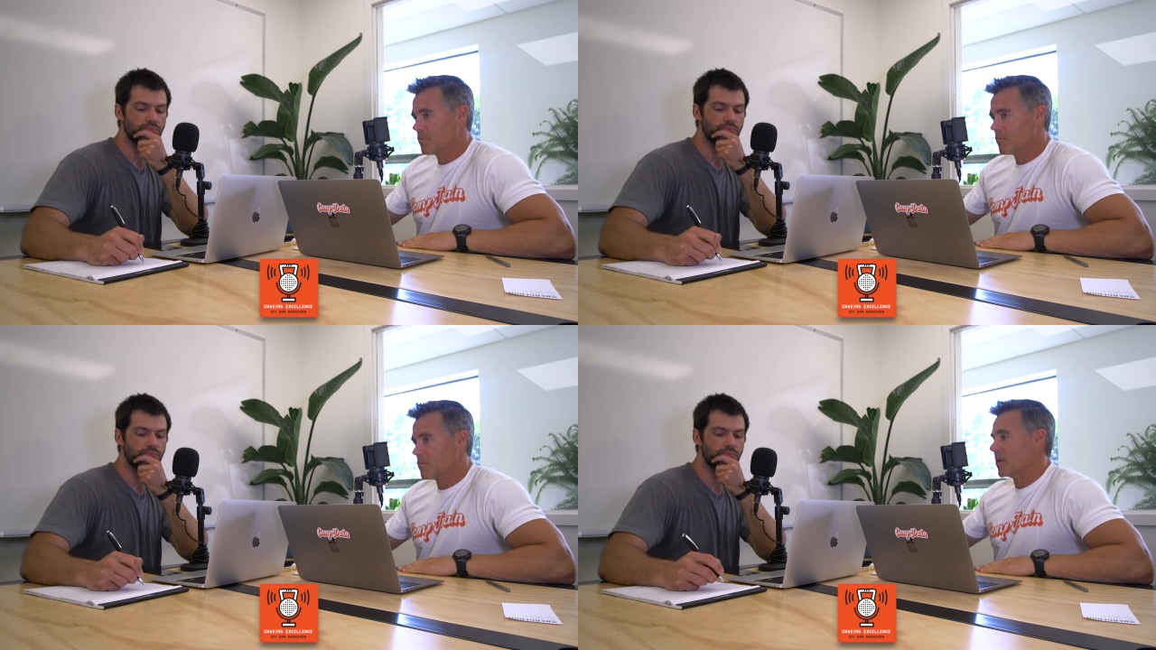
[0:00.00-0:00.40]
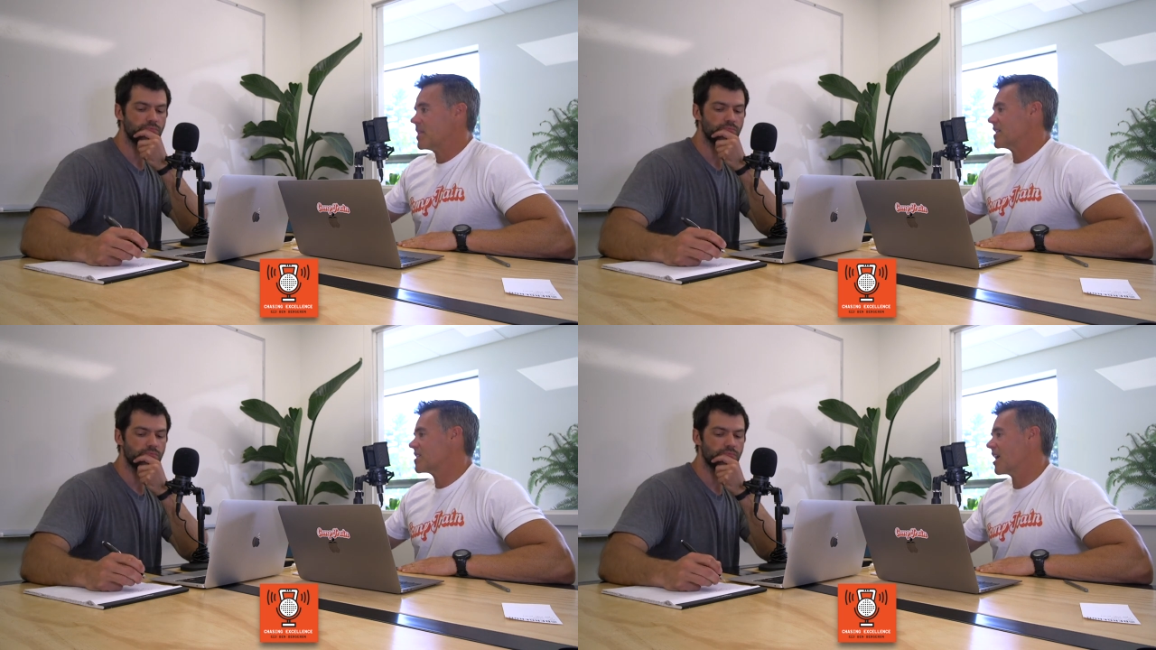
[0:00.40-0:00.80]
Speaker 1: but
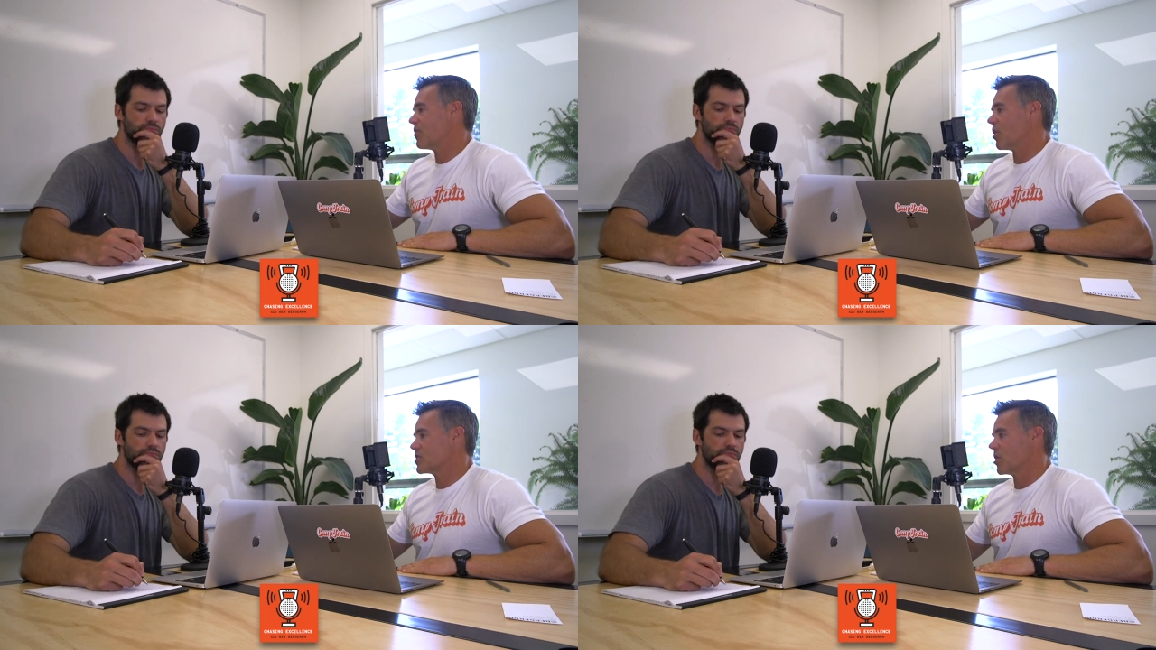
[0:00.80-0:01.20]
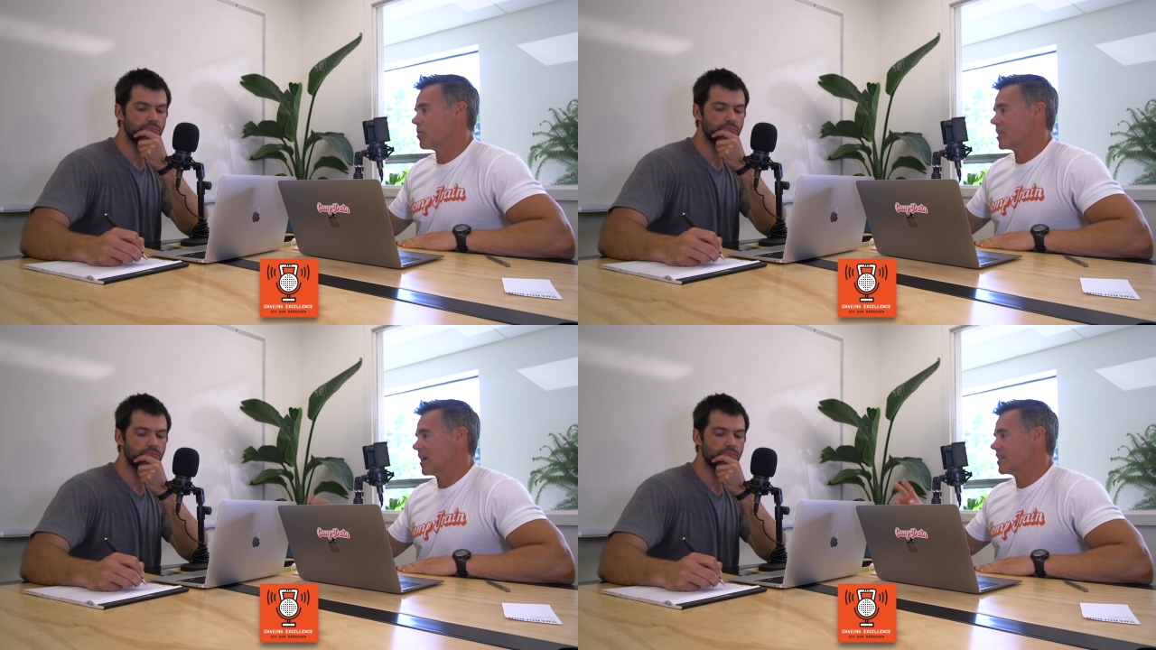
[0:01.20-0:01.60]
that's kind of
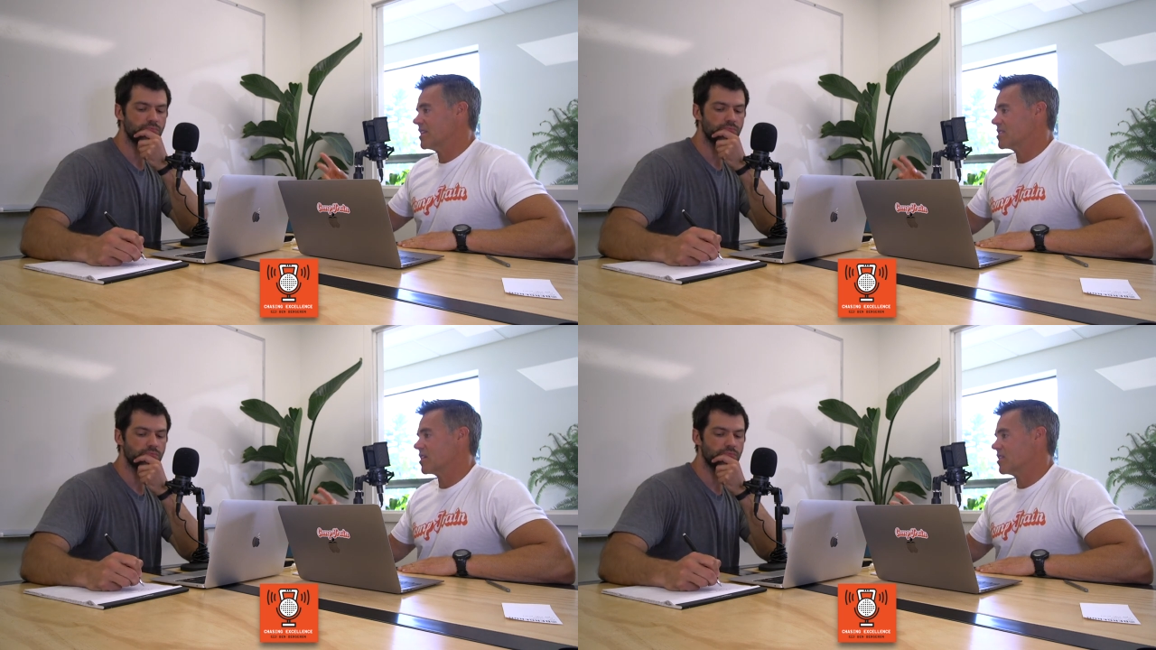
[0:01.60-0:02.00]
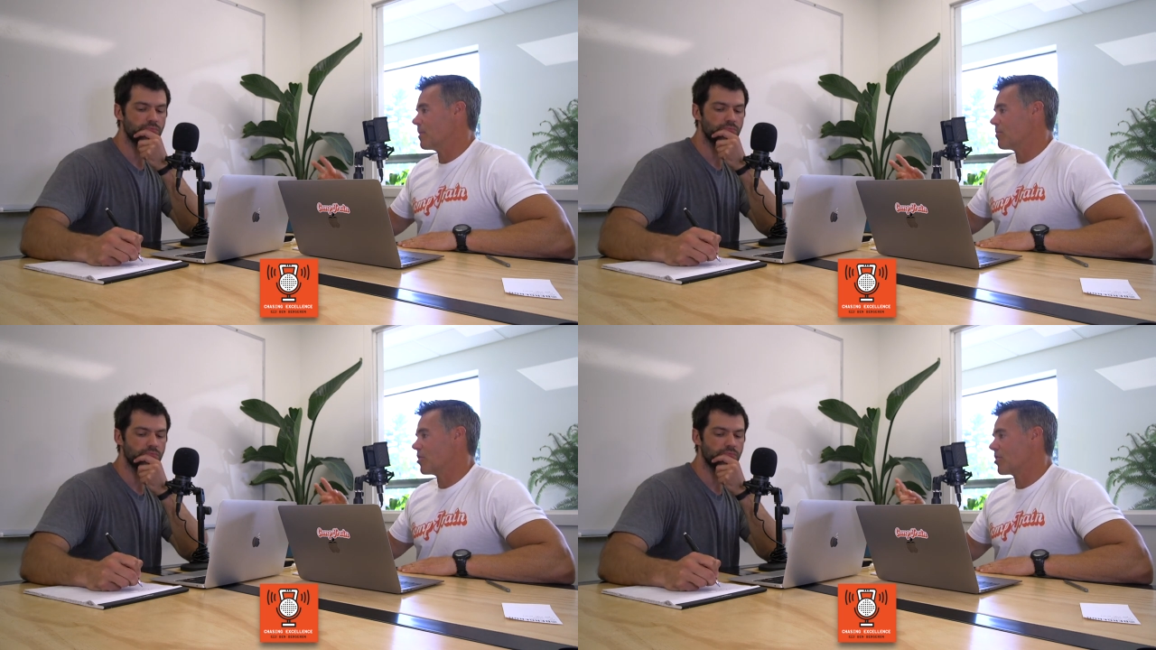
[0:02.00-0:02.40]
also that leads to
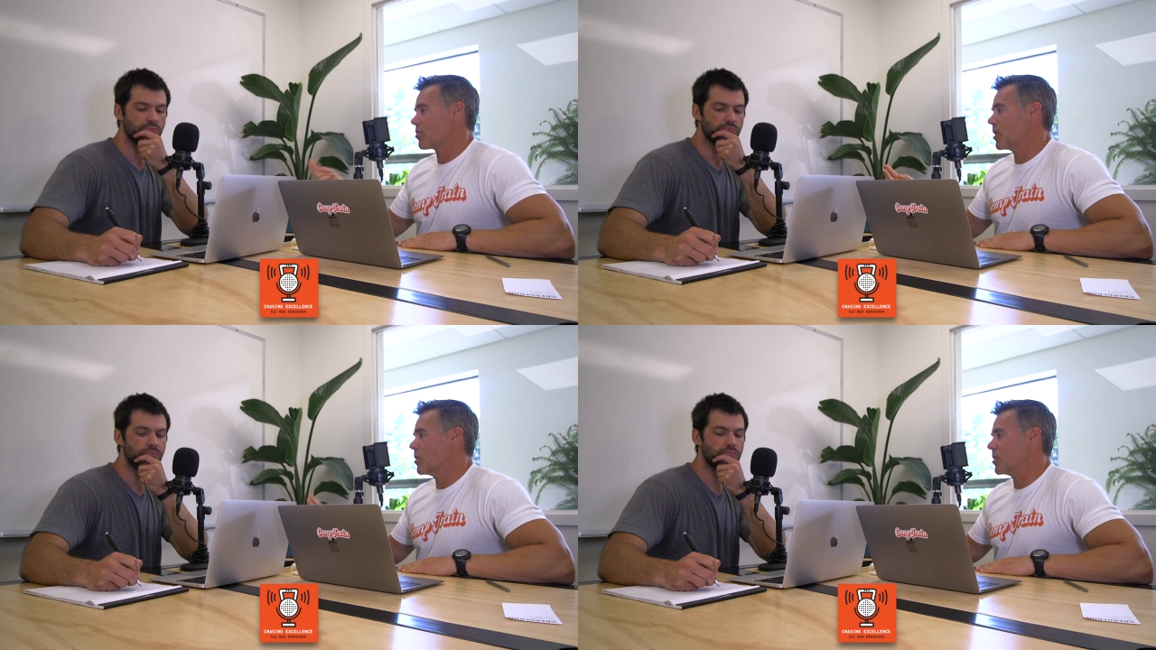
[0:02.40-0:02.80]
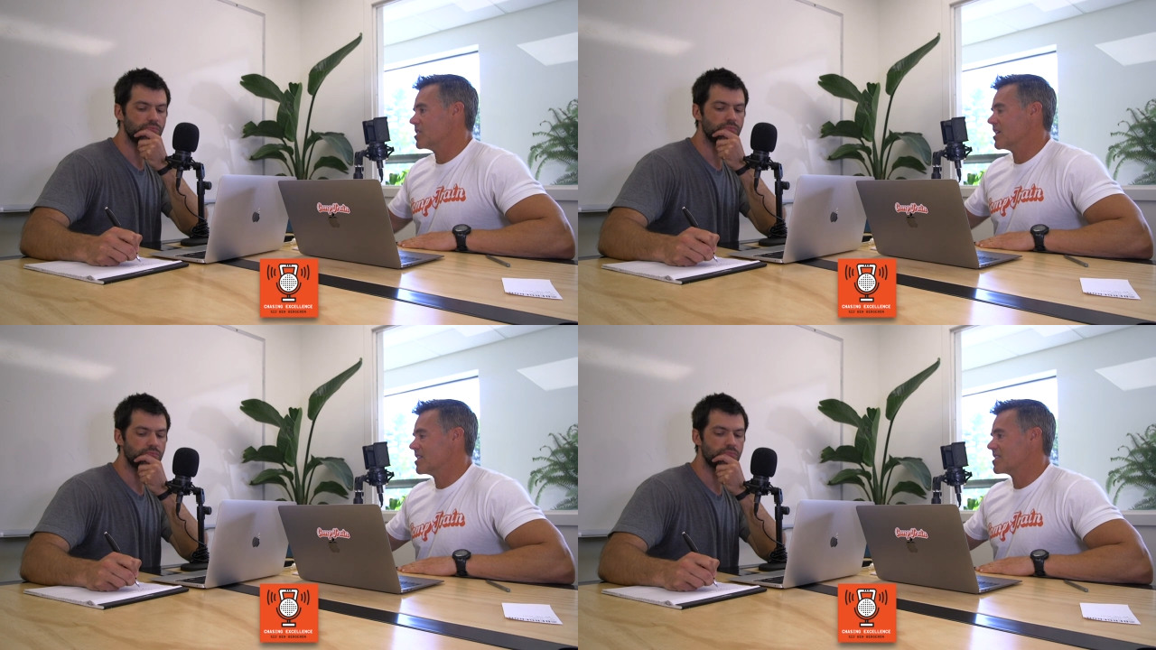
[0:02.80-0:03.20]
number three, which
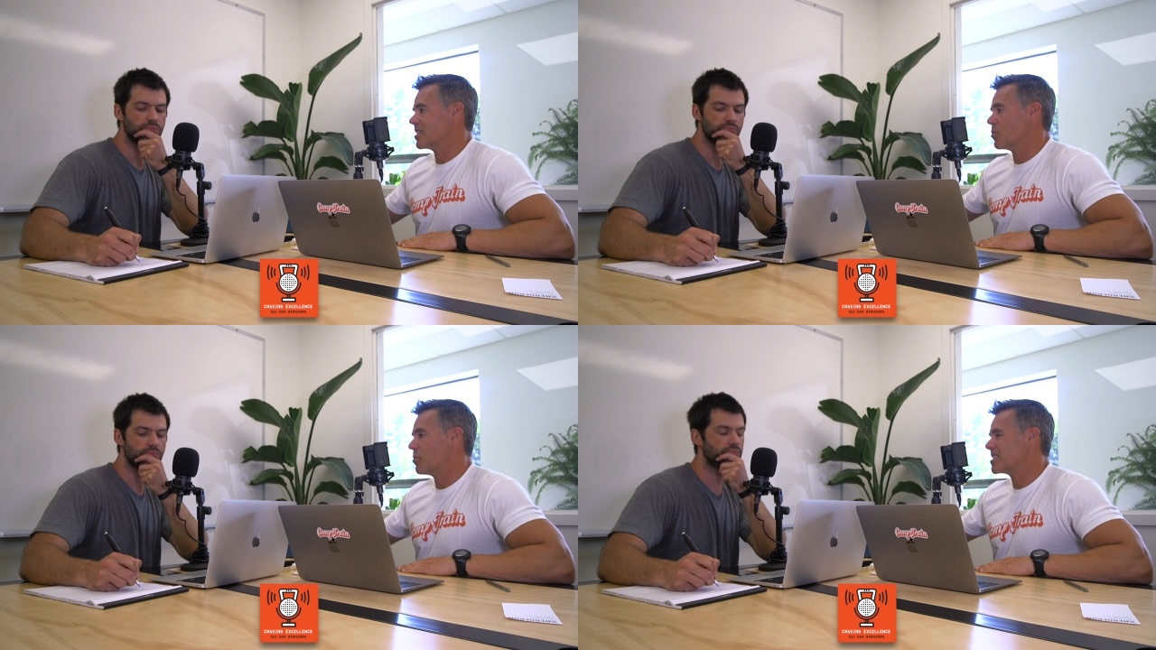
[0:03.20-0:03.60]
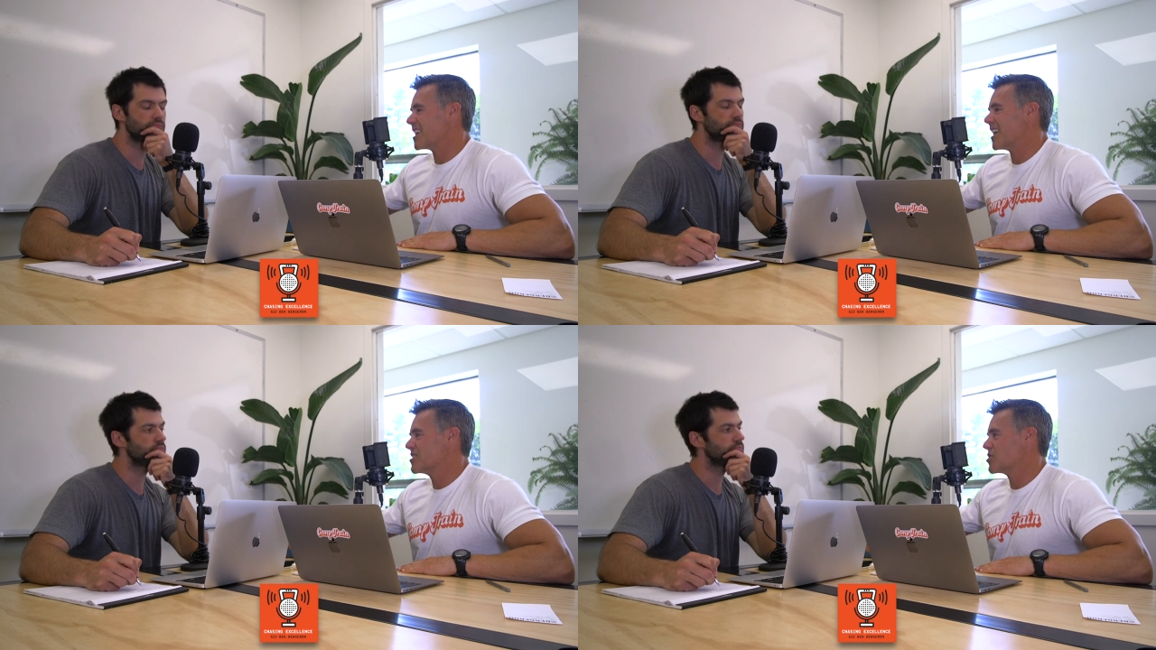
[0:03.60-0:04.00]
is
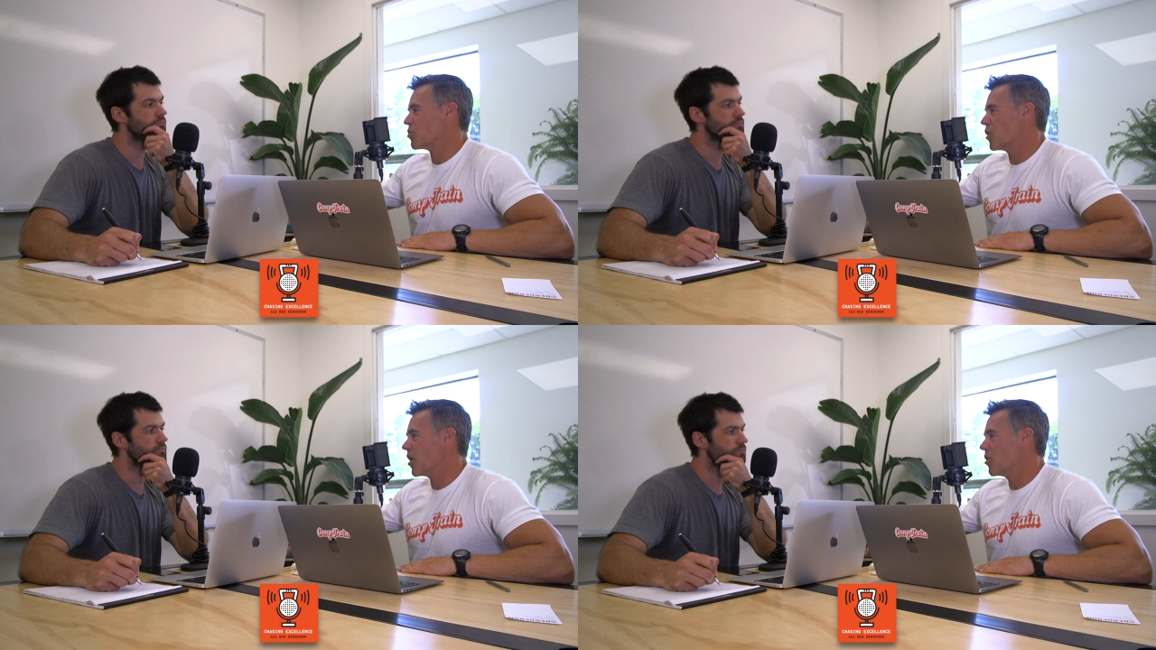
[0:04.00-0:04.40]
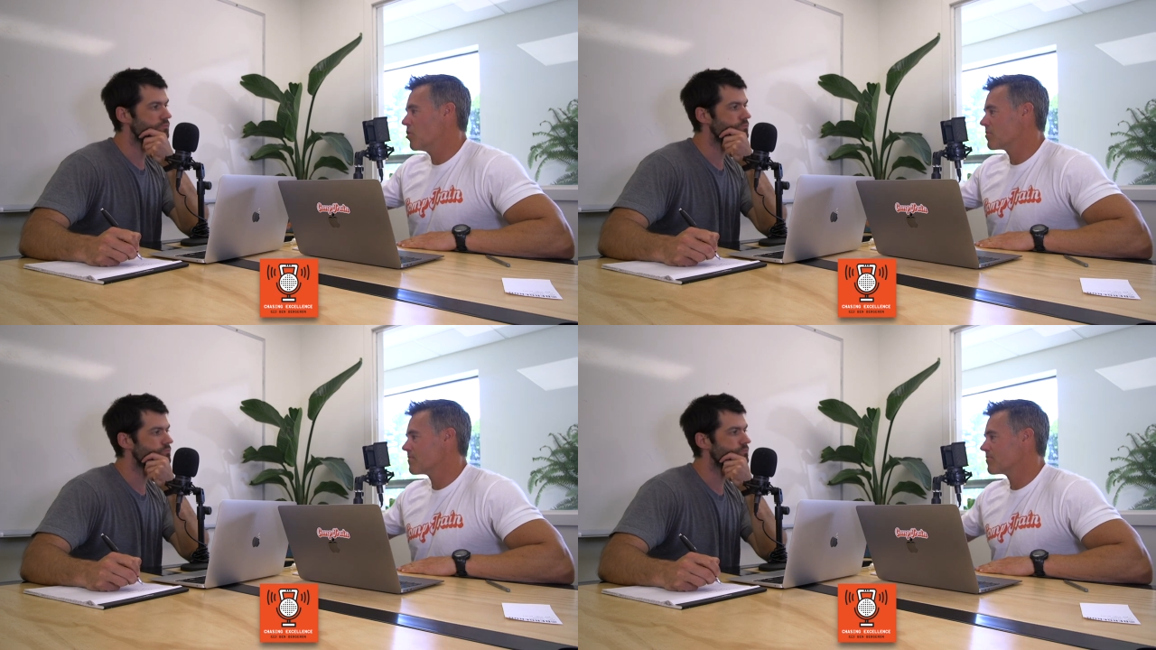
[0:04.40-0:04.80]
besides the row,